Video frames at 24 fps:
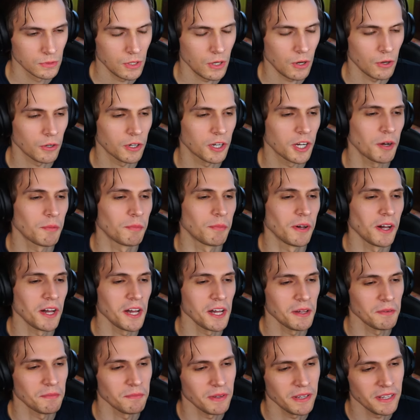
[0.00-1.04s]
Oh, come
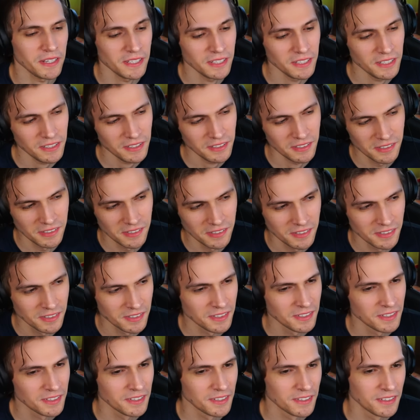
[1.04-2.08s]
on, man.
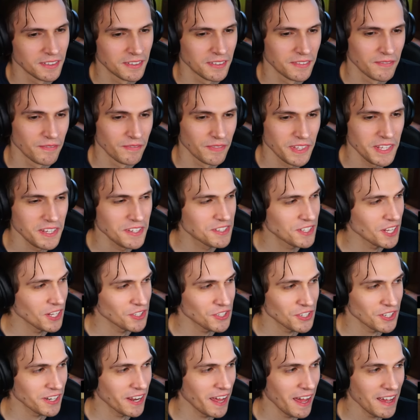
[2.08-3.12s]
He's
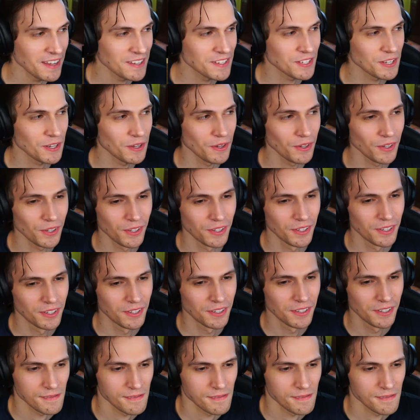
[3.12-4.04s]
such an please. Asshole.